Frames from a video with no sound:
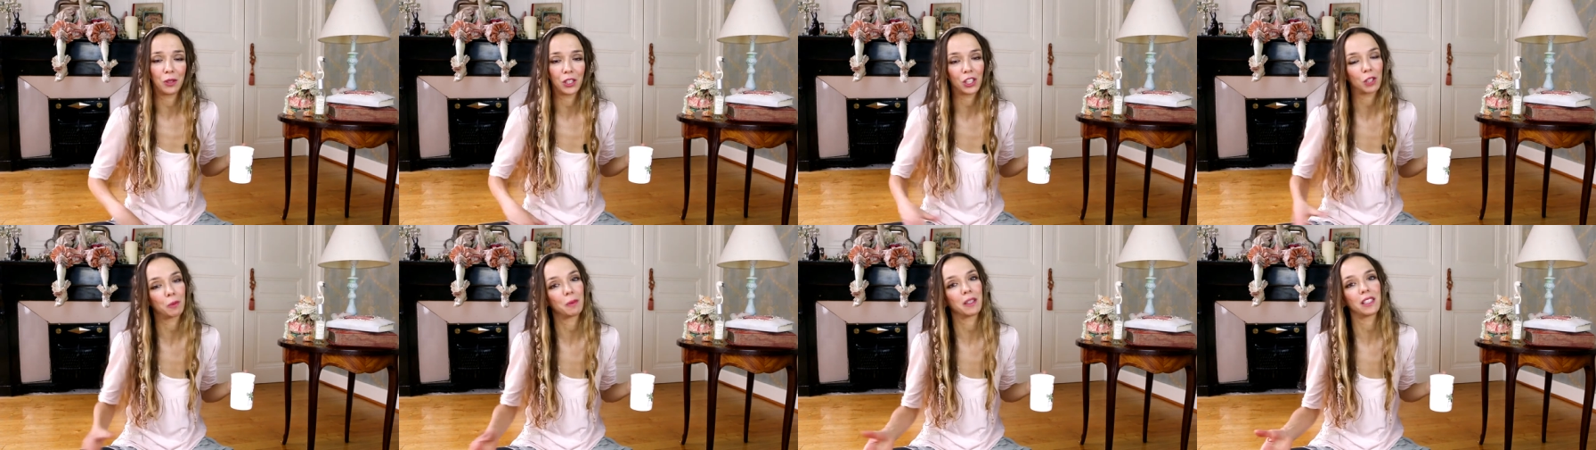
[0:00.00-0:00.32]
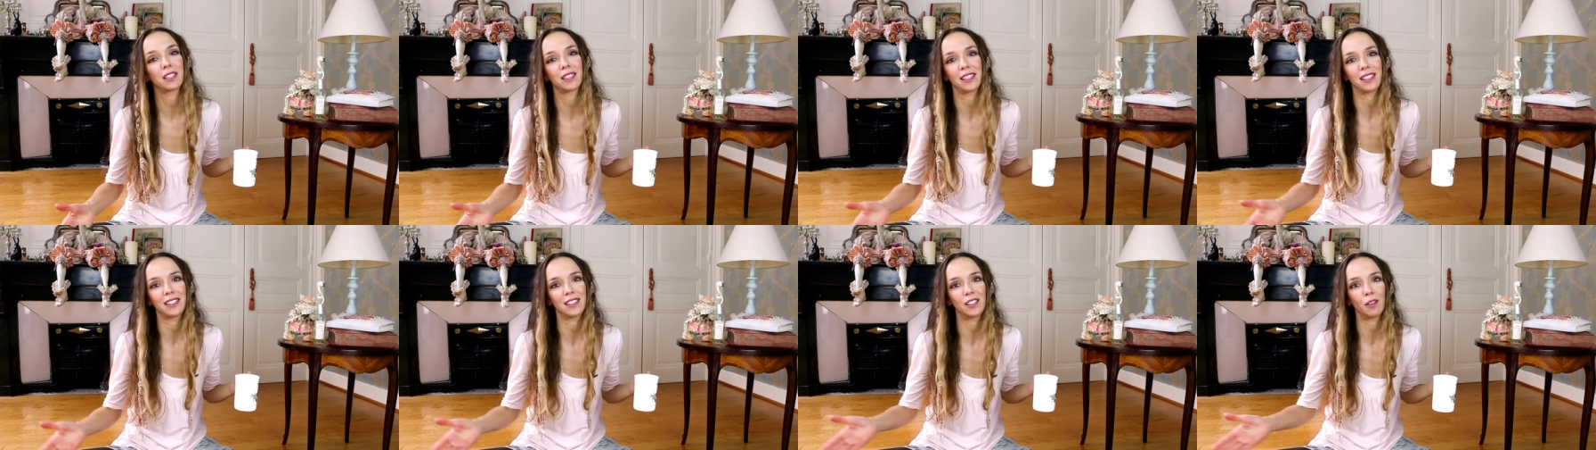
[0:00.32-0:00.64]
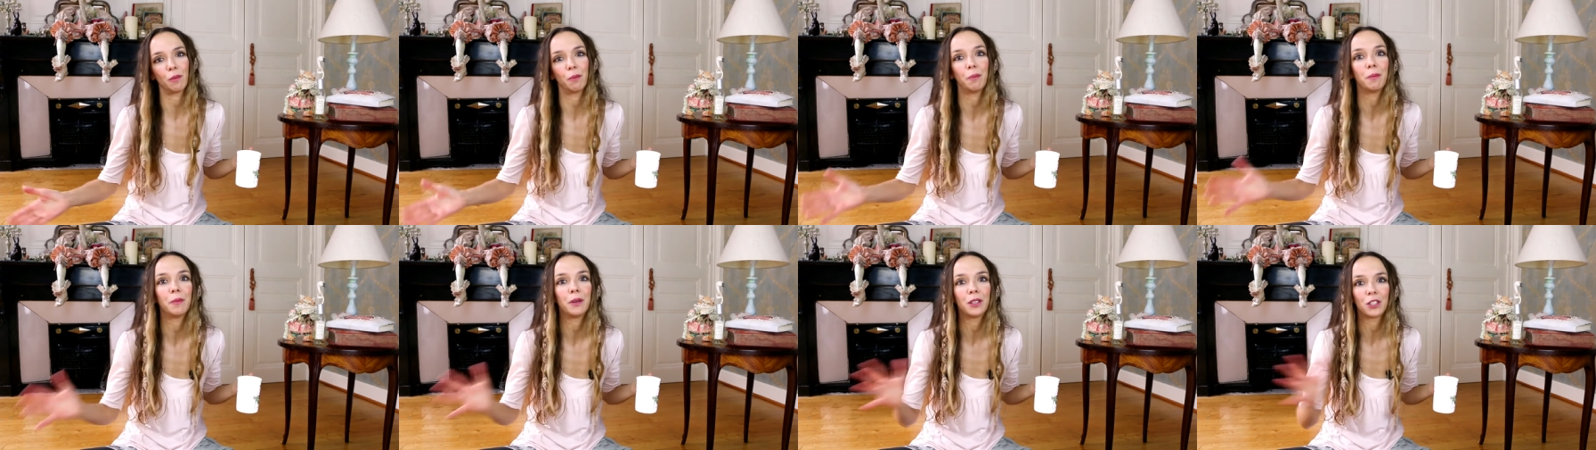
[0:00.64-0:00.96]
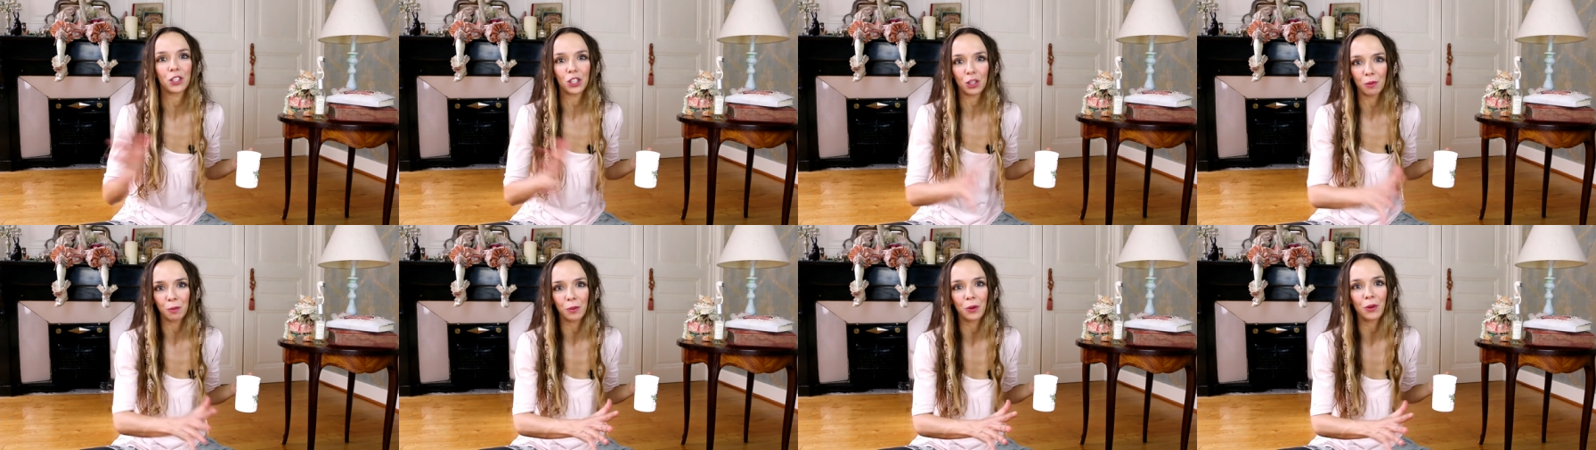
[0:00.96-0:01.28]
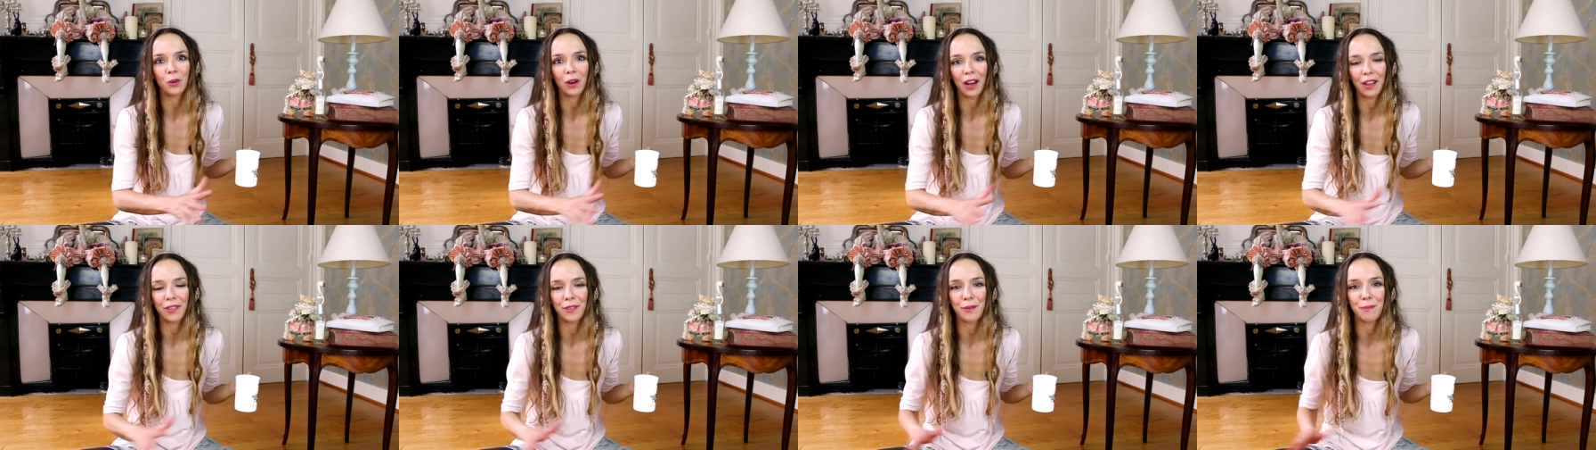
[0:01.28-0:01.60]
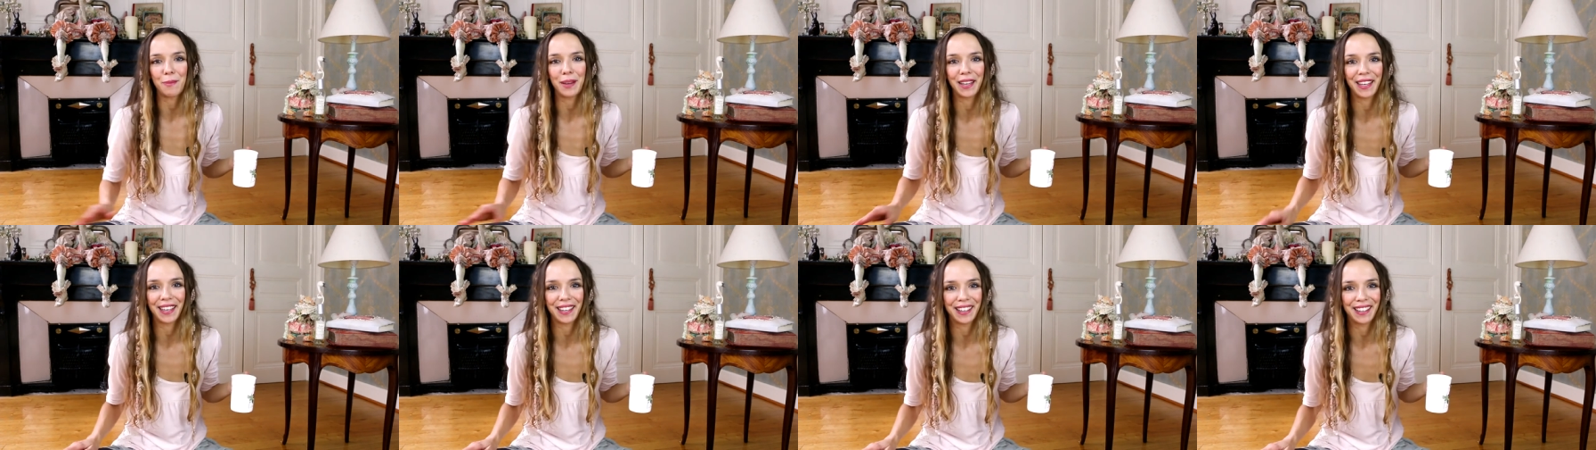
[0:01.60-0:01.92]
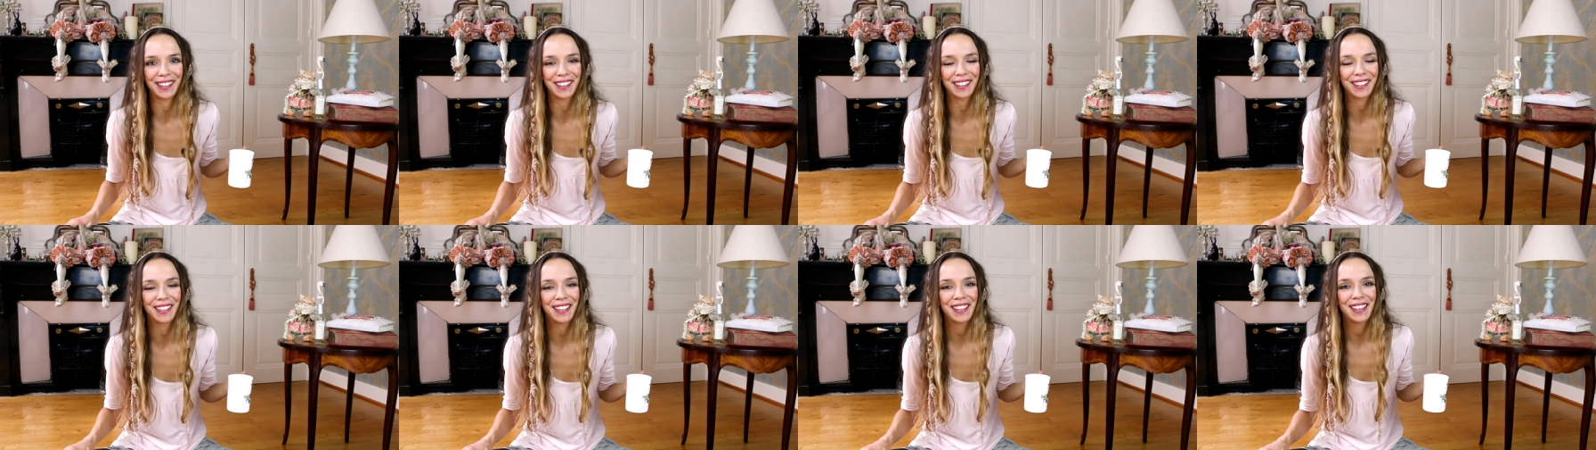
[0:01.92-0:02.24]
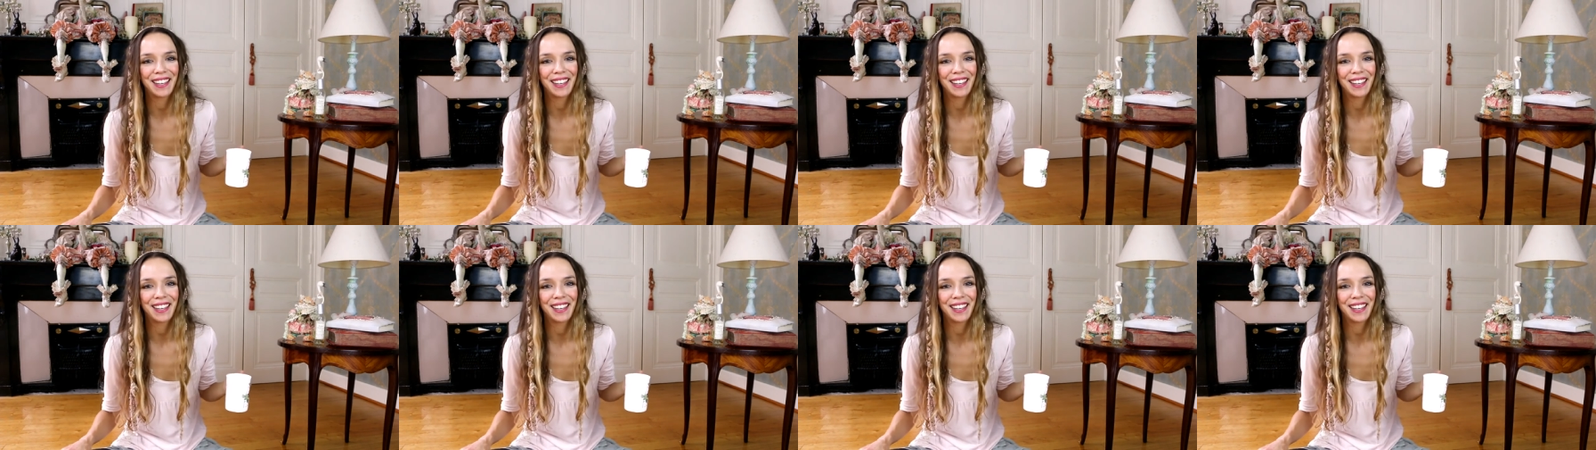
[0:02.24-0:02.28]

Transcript: which means it's much more at the beginning.